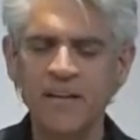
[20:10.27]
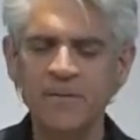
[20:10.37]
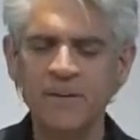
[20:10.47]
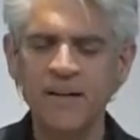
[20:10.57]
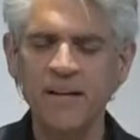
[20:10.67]

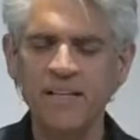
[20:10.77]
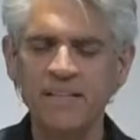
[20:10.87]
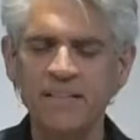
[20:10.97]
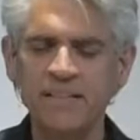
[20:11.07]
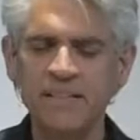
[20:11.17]
I
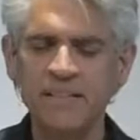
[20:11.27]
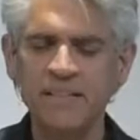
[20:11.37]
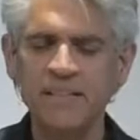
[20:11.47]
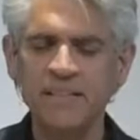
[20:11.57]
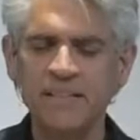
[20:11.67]
rise.
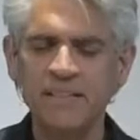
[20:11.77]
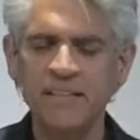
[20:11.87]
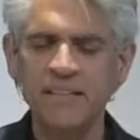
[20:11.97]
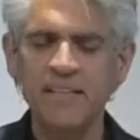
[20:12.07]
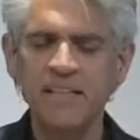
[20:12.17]

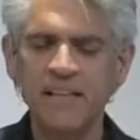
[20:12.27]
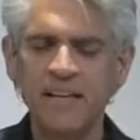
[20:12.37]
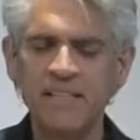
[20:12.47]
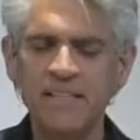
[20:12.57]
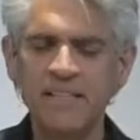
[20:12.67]

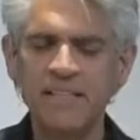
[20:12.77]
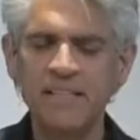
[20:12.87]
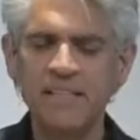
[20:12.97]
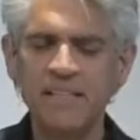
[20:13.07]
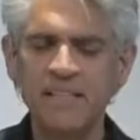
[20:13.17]
In thy
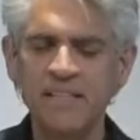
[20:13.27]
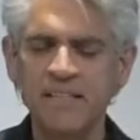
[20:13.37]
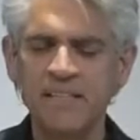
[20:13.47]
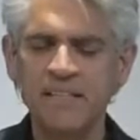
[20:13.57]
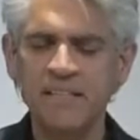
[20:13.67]

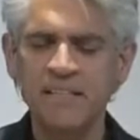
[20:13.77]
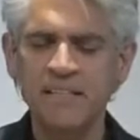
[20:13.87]
sea